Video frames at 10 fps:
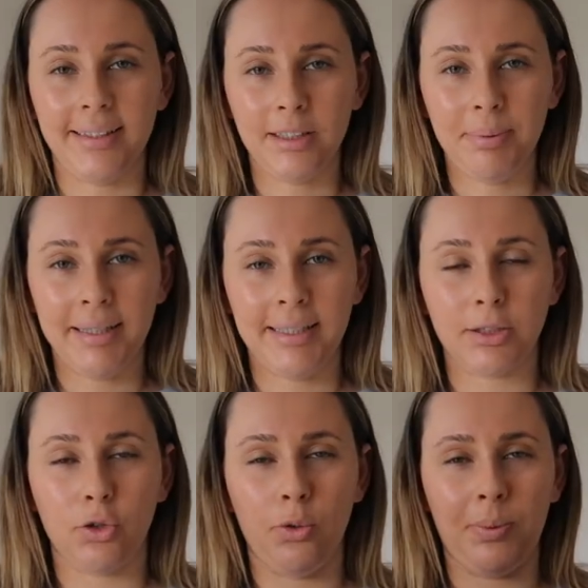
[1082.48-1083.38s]
then I
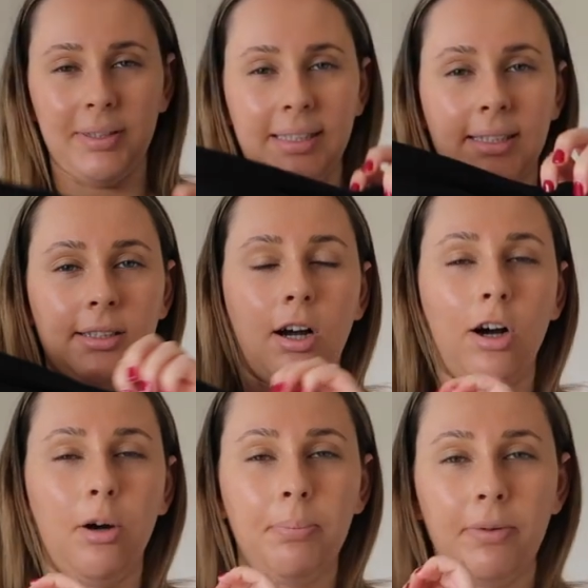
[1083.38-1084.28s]
picked up this
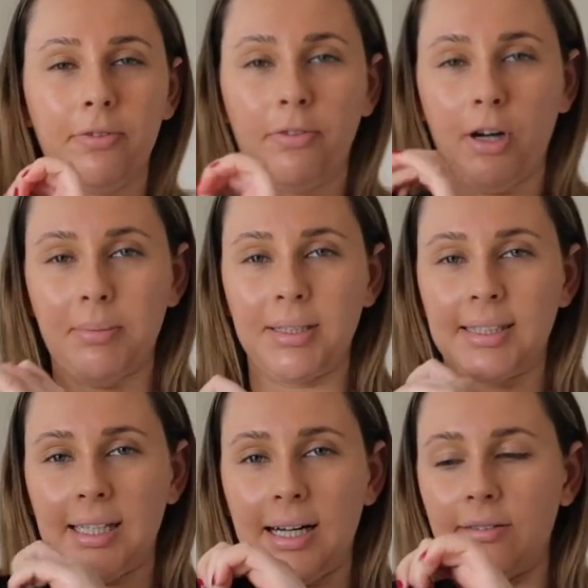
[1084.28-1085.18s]
top from
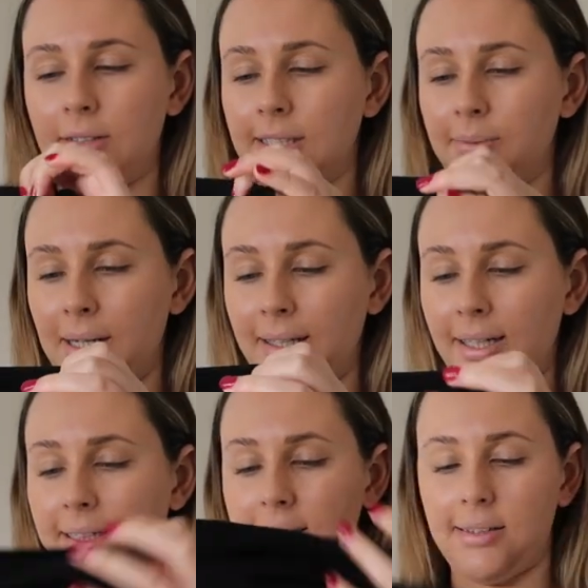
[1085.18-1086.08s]
Zara as well,
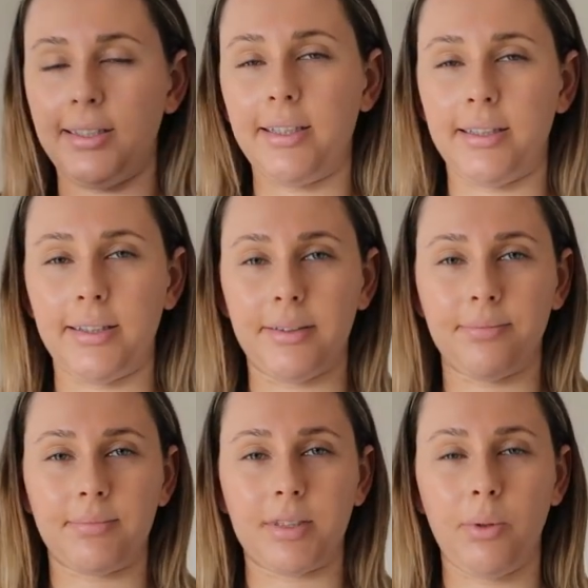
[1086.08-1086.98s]
and it's like
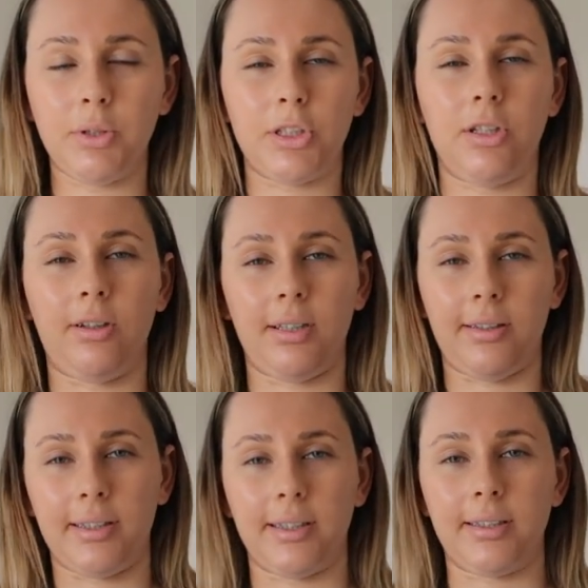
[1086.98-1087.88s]
a, what do you call it,
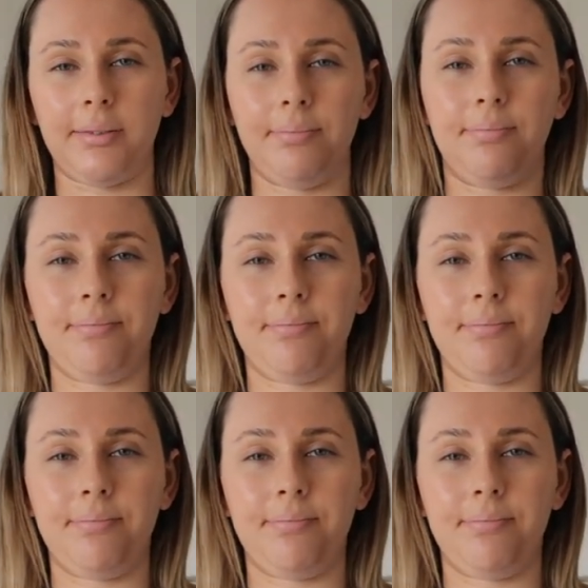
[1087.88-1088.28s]
like a,